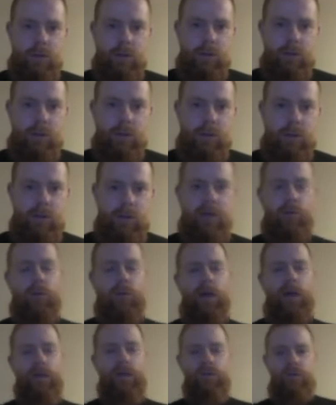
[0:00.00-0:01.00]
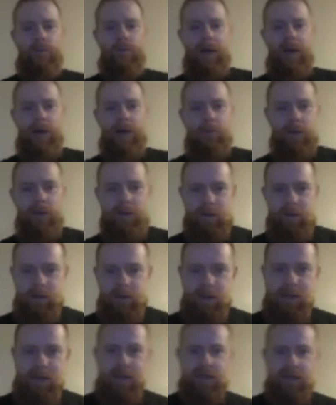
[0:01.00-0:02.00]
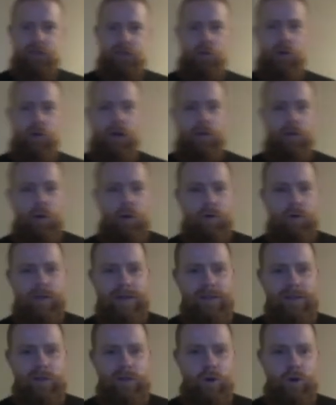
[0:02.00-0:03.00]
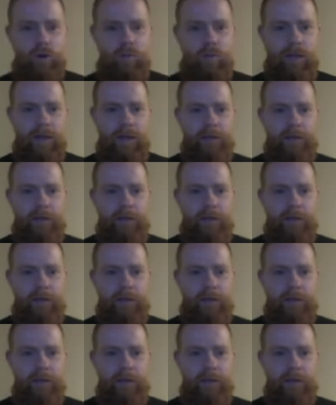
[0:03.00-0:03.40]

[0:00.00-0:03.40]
There we are. So I'm happy here. So along this top line,